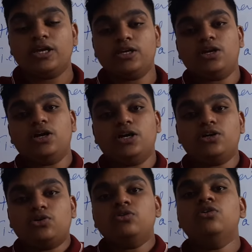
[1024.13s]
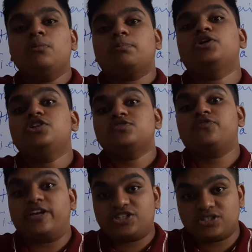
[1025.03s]
In order to produce
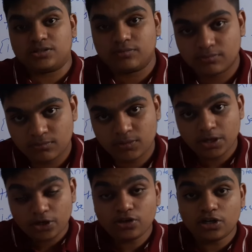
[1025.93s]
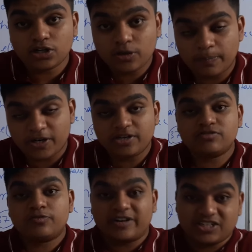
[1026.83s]
friction. In order to
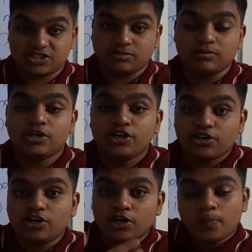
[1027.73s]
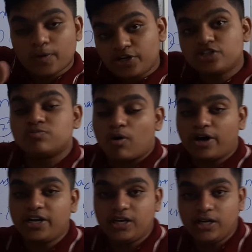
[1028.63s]
produce friction. In order to produce
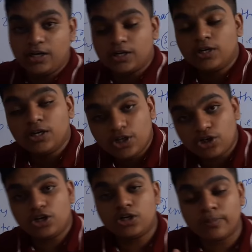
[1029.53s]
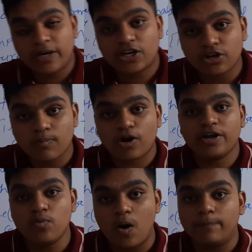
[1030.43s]
body heat. In order to make your
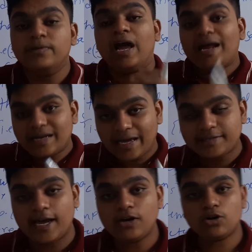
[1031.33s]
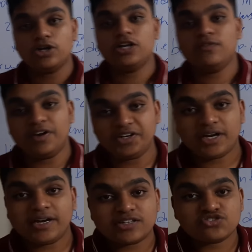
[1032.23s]
body warm. And like that only, when
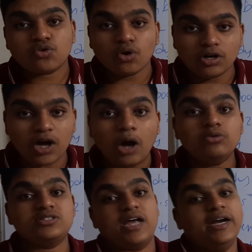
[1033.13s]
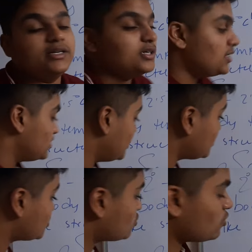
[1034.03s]
it is cold outside,
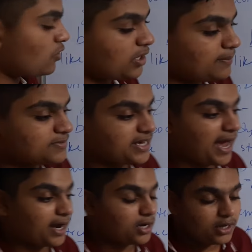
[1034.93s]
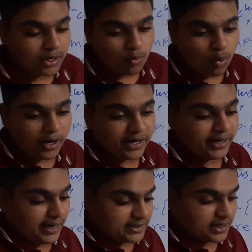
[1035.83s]
this scrotum sac, what it
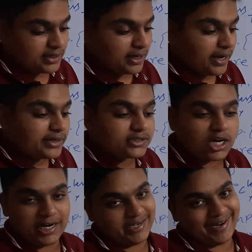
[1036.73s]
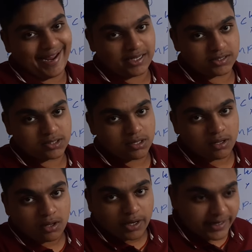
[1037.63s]
does, it contracts.
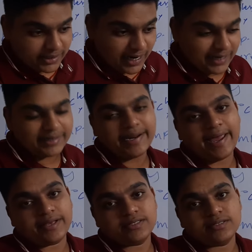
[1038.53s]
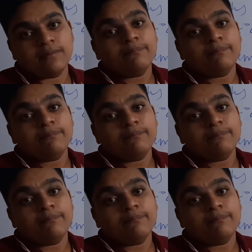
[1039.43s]
It contracts.